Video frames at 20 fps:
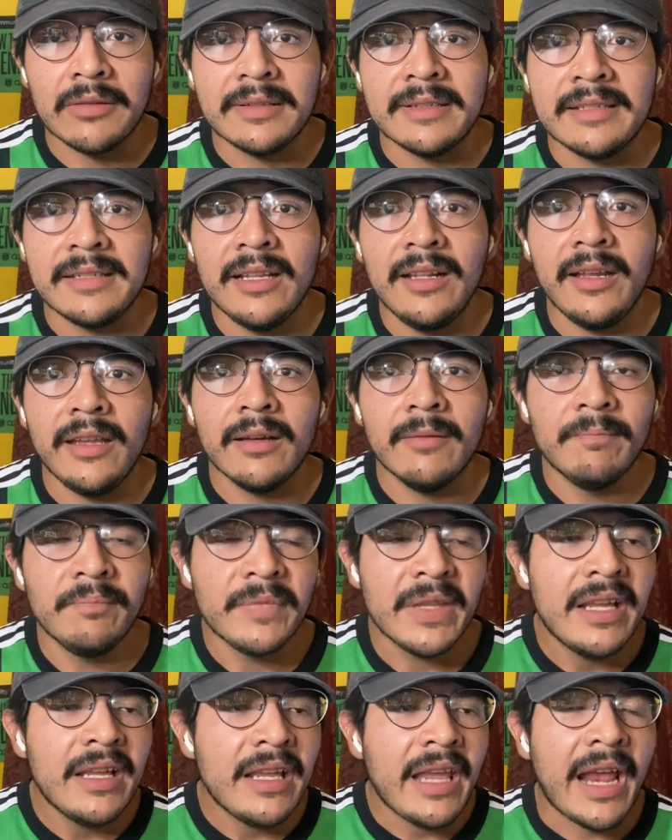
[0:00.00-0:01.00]
Cecilio.
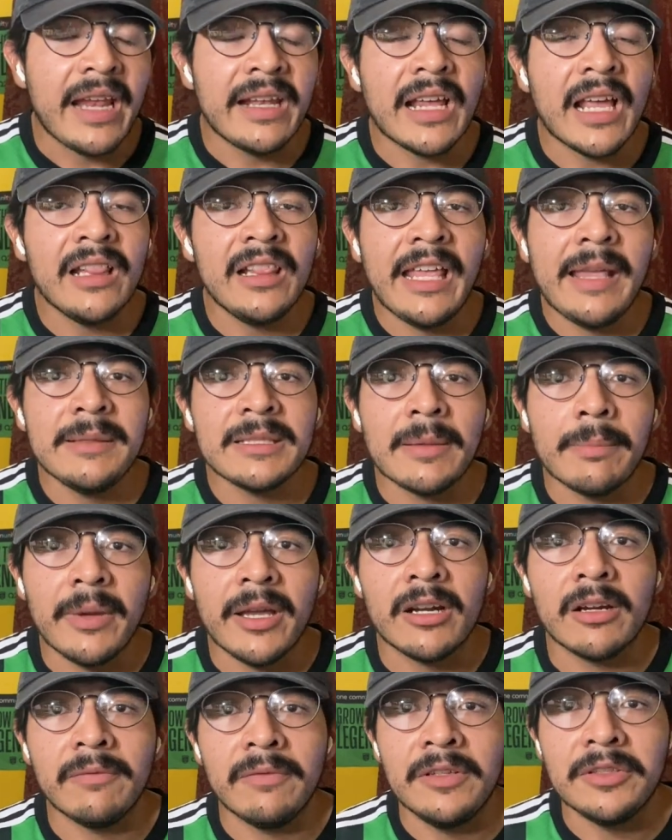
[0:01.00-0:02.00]
And that leaves a
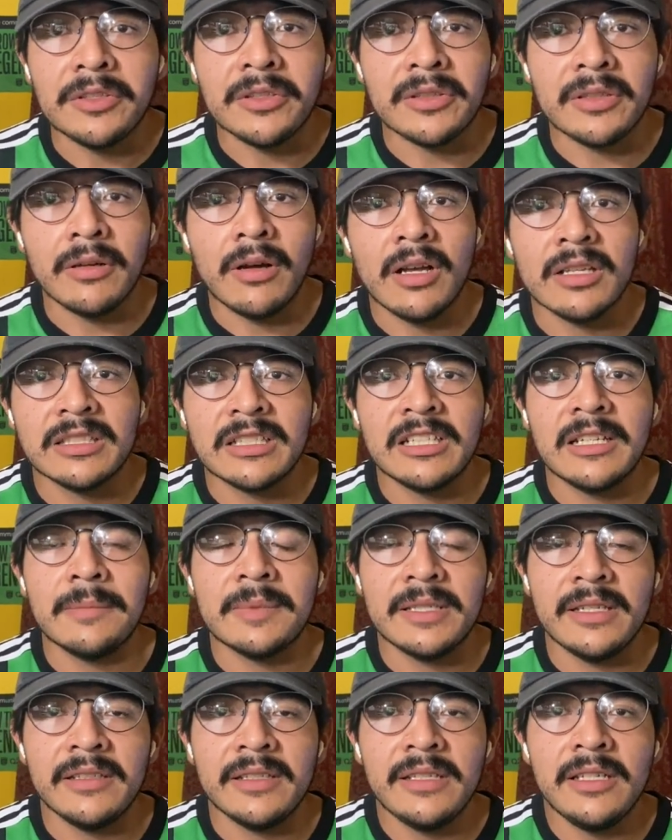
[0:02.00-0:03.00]
better future to Austin
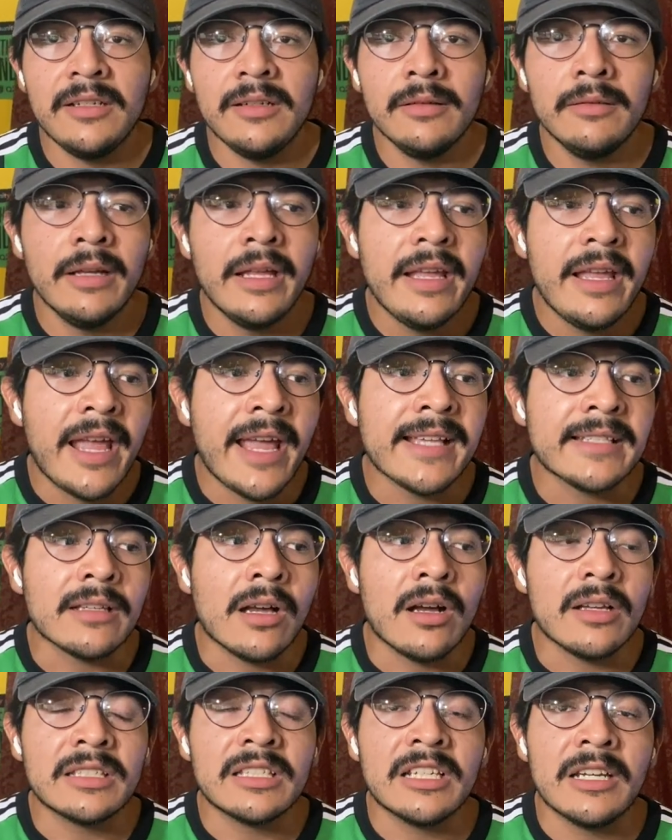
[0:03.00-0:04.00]
FC too, as
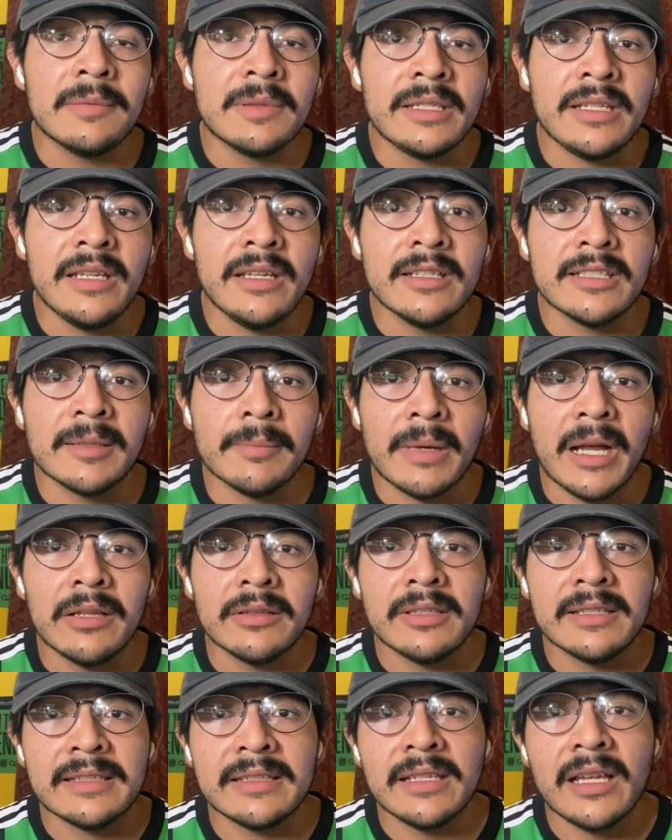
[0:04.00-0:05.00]
Austin FC is
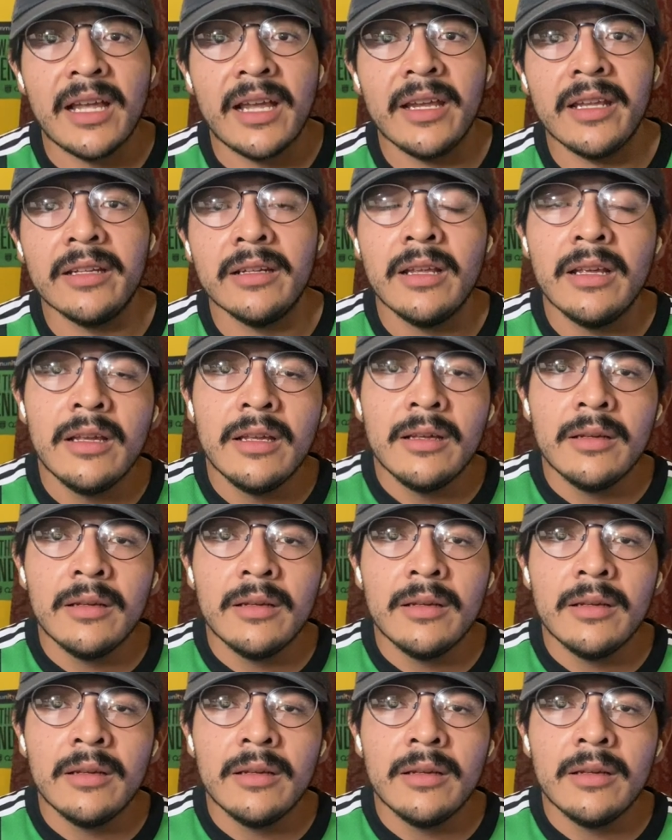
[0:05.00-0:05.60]
about to sign